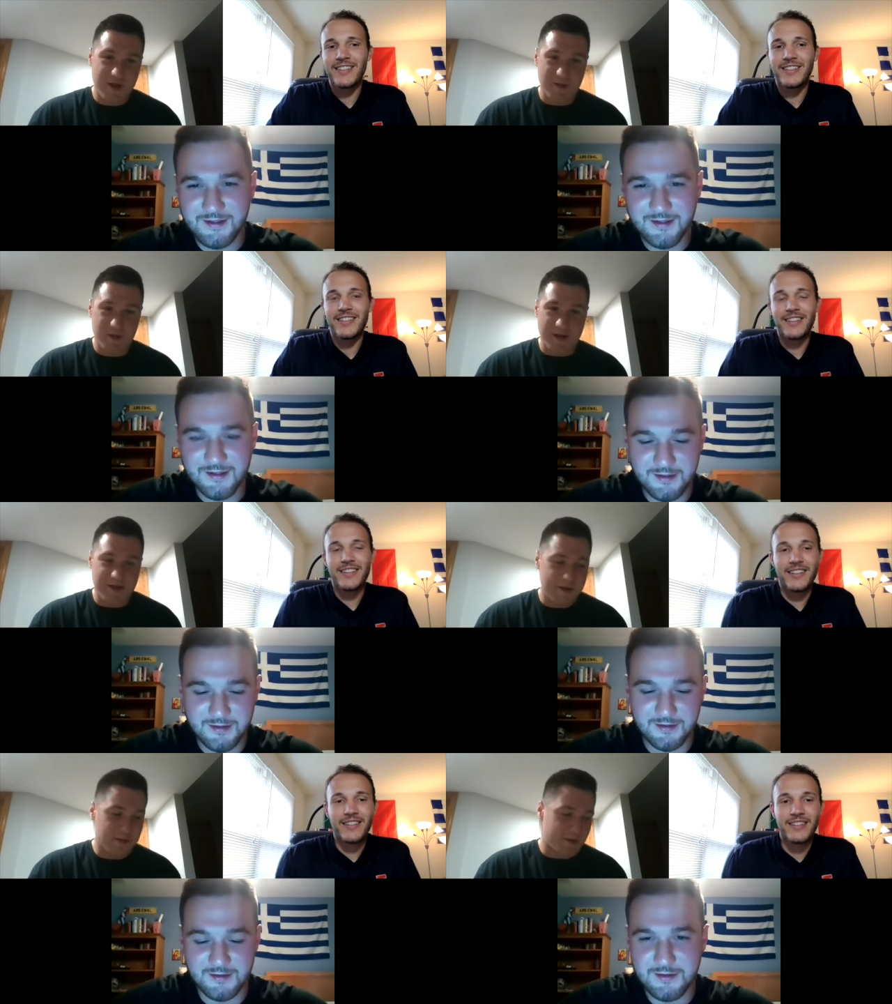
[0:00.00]
Speaker 1: or last
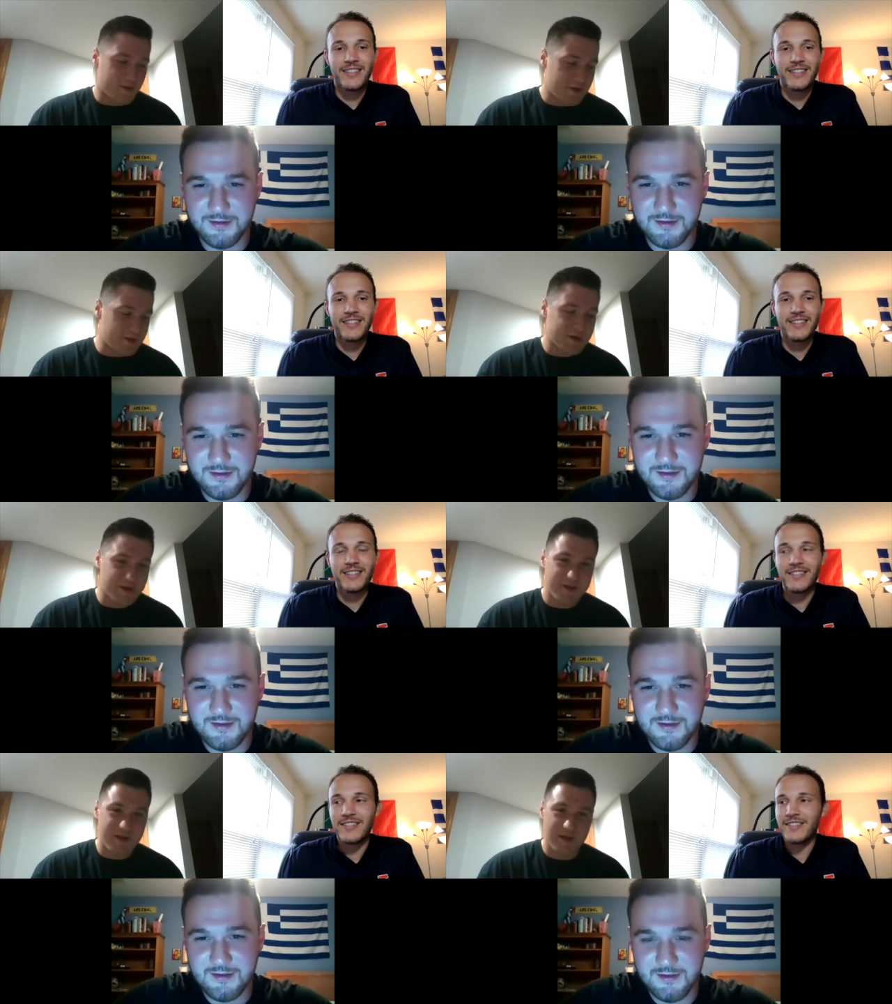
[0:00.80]
game of the round of
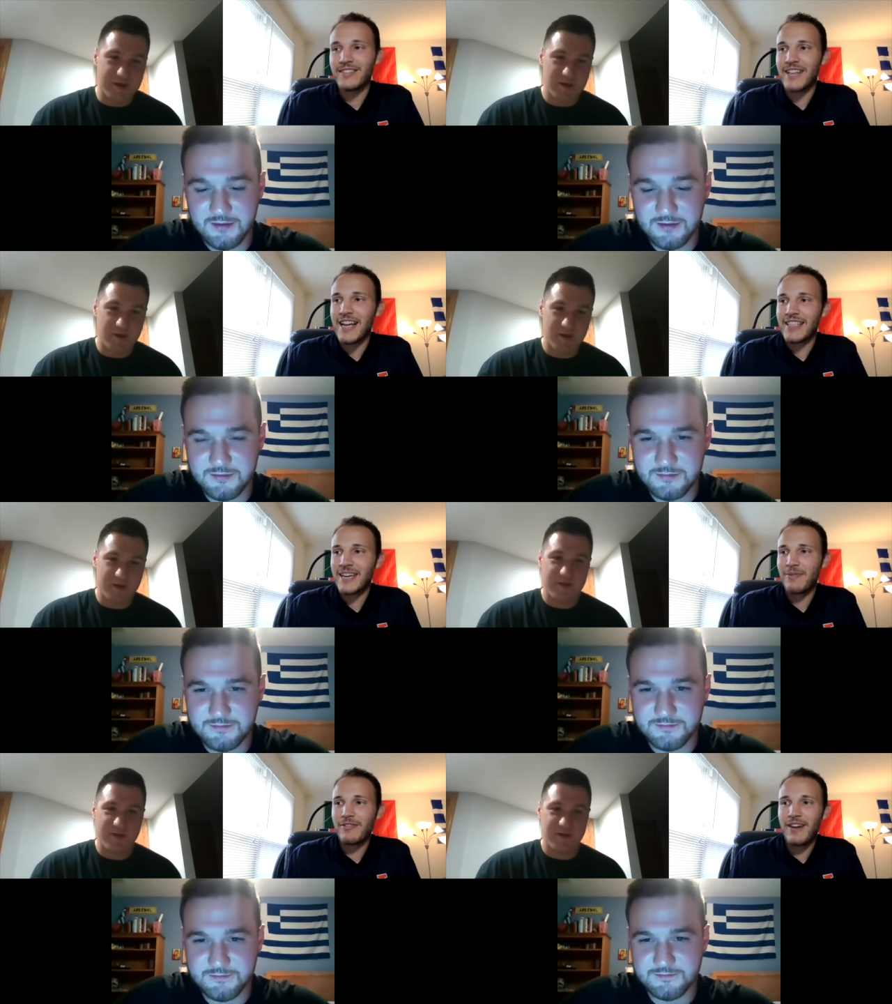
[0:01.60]
16?
Speaker 2: Last
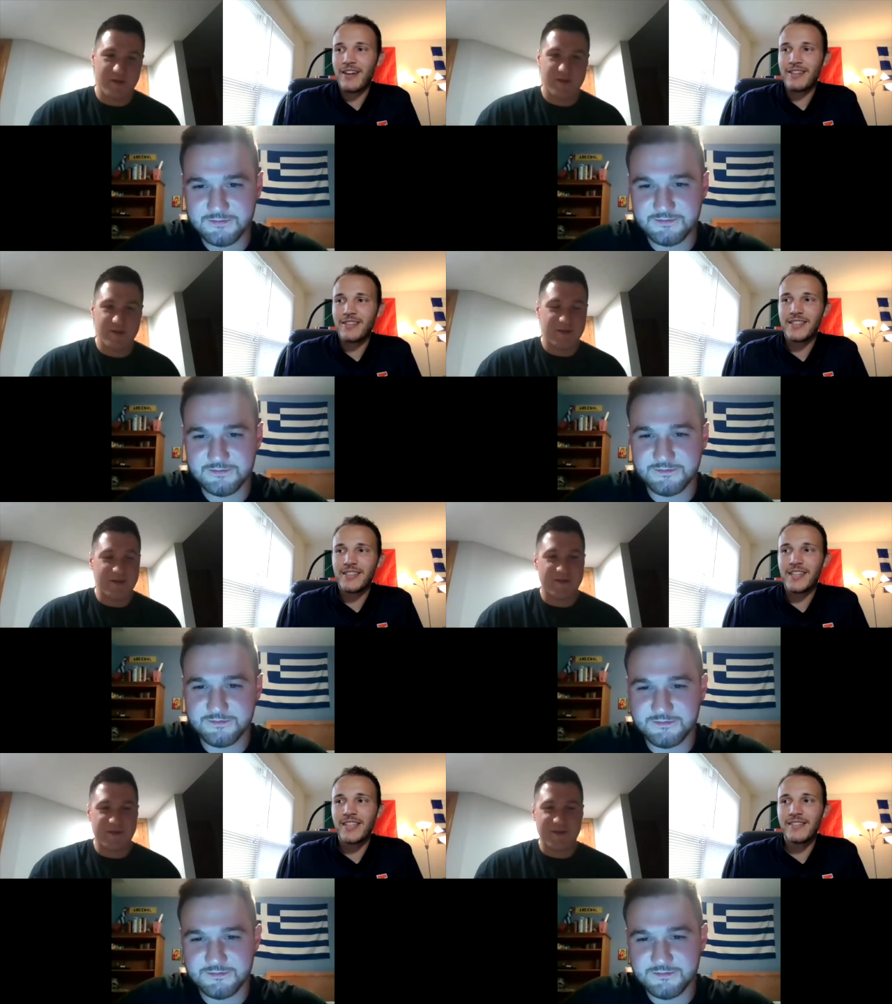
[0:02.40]
game of the round of
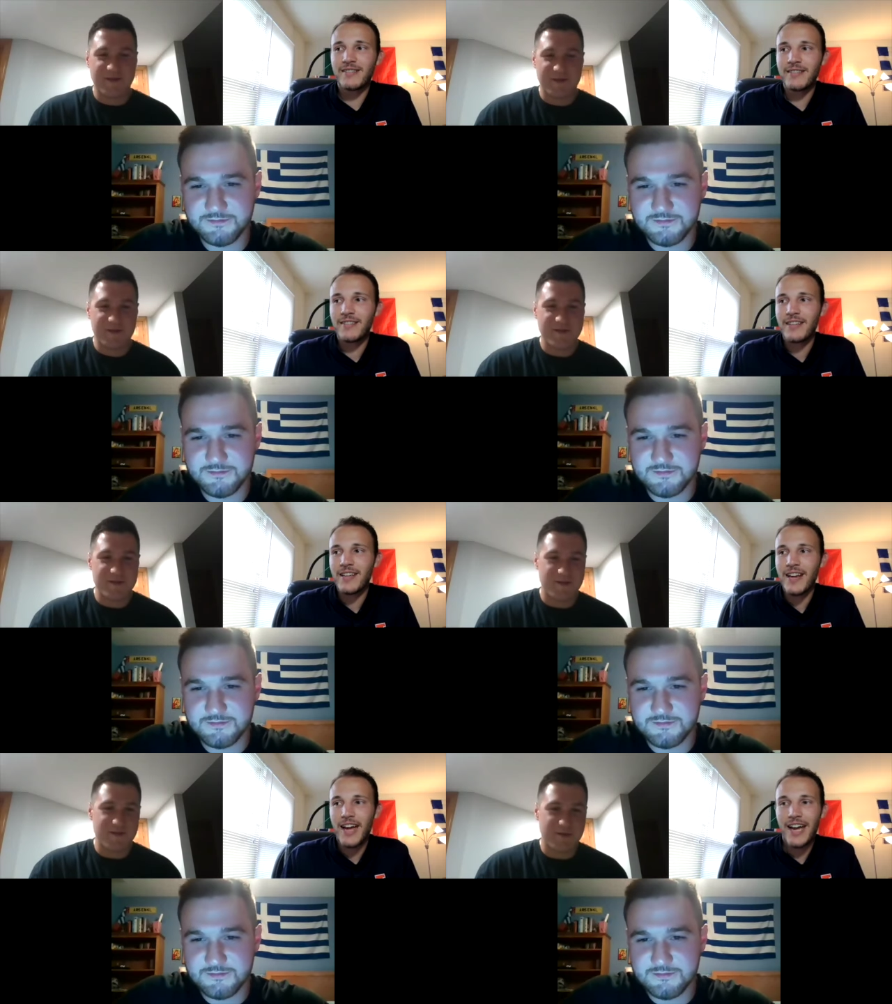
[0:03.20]
16.
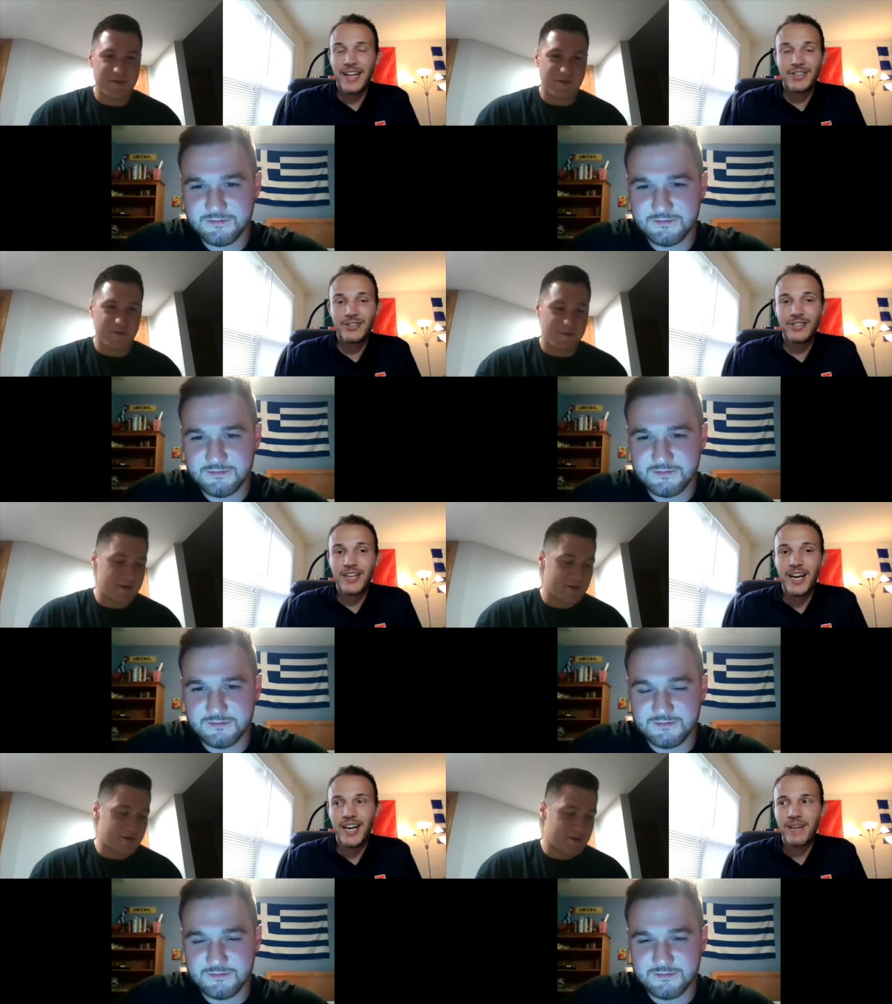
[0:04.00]
Extra
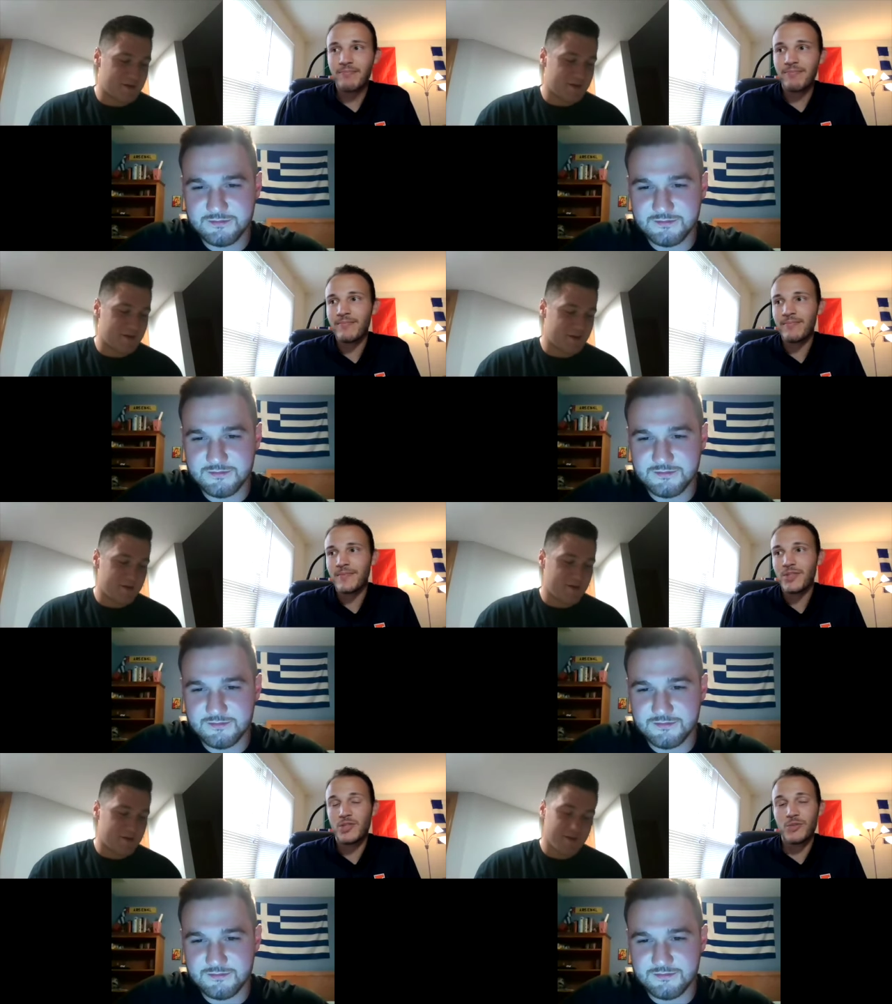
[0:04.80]
time,
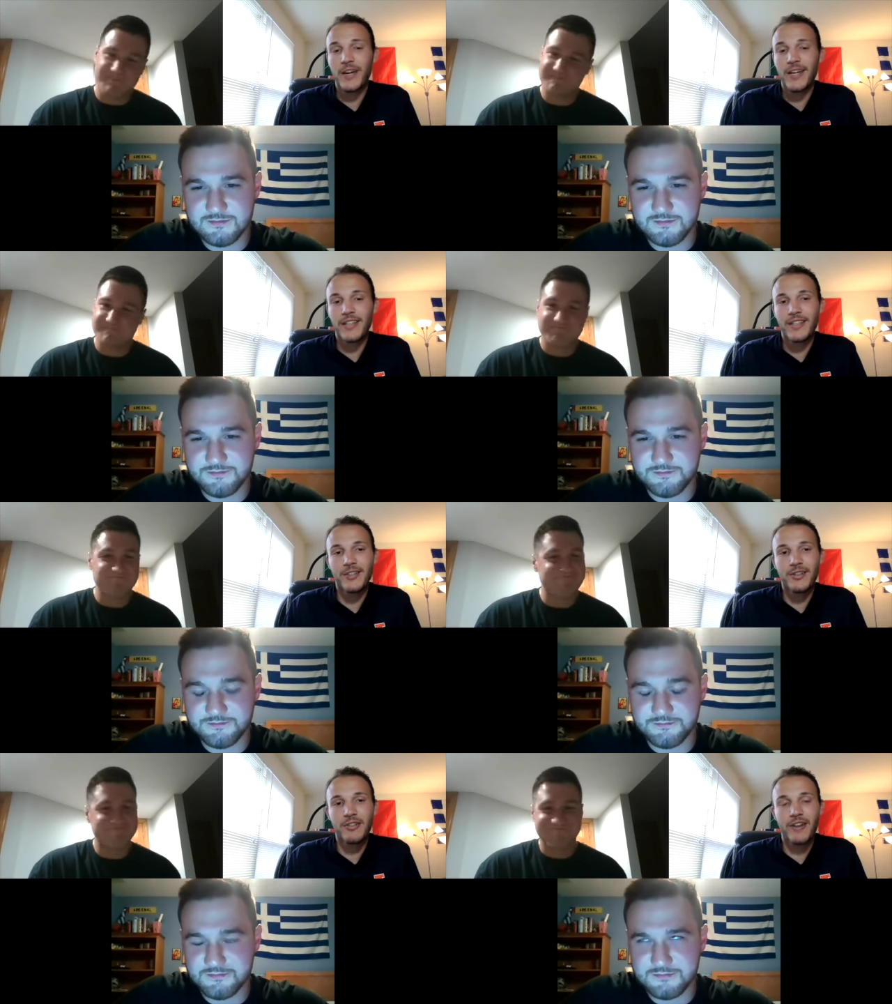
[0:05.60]
Sweden,
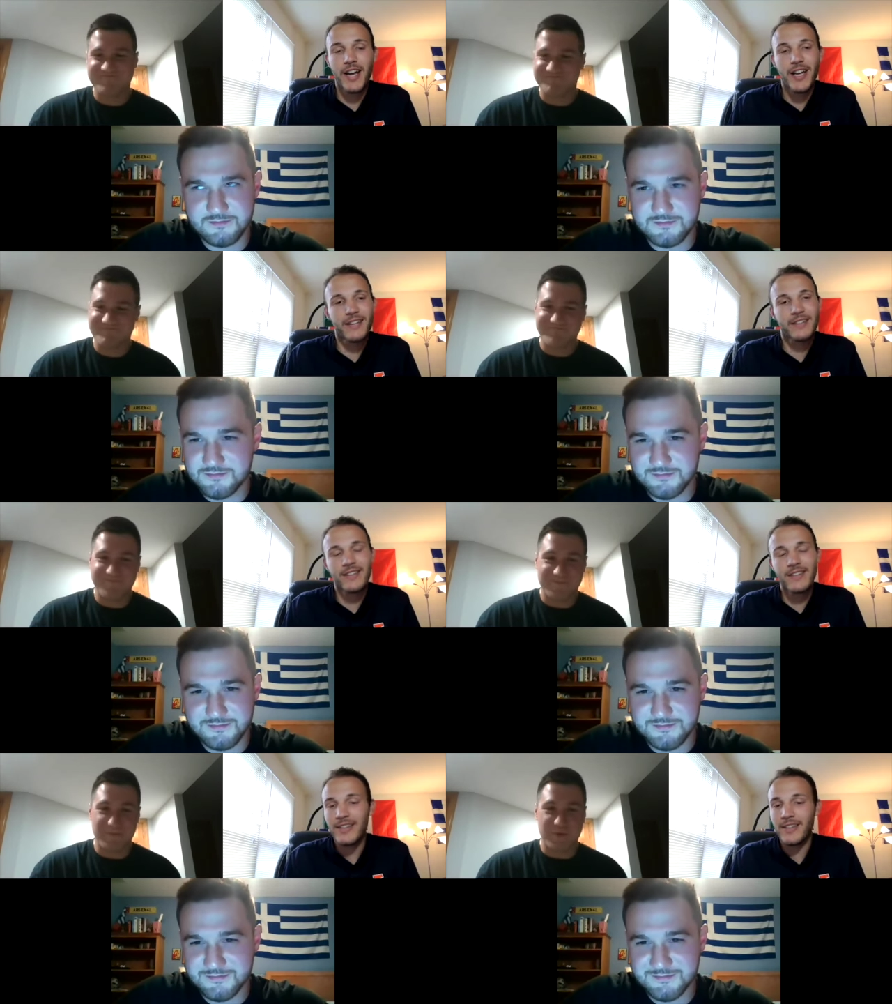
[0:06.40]
Ukraine.
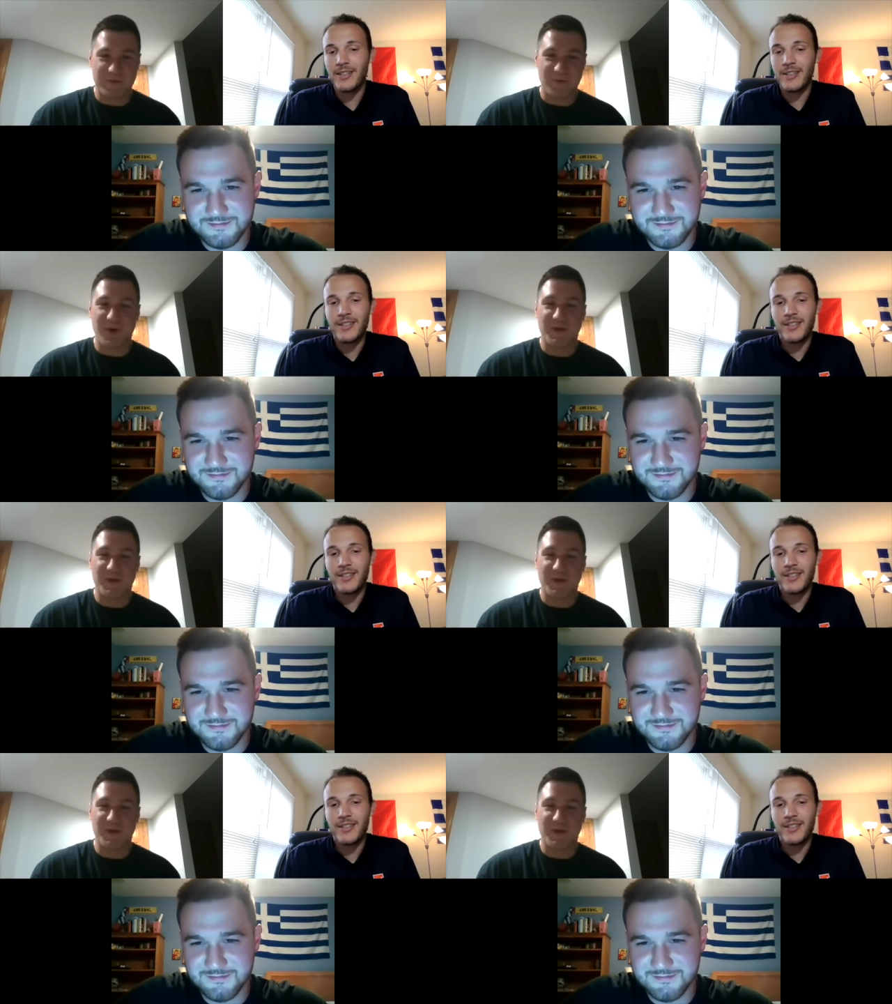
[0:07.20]
Speaker 1: We all